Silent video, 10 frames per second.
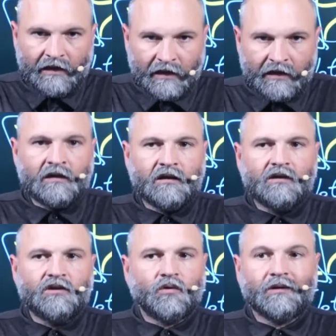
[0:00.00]
in
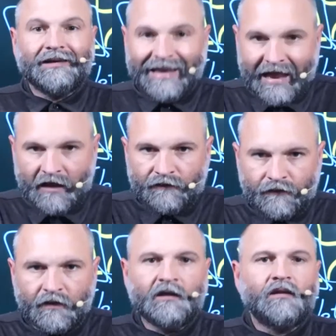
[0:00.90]
your life
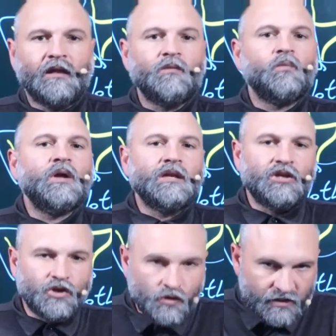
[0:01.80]
than when
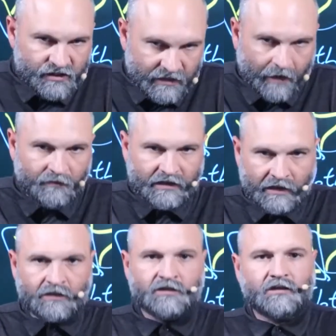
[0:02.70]
you stepped
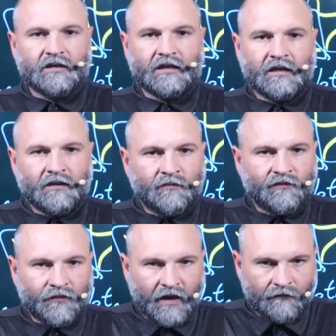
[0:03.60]
into the kingdom
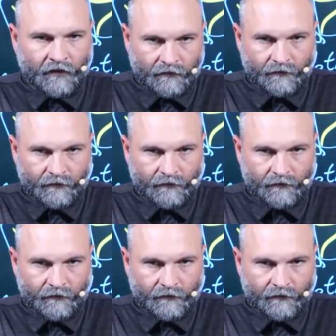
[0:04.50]
of heaven.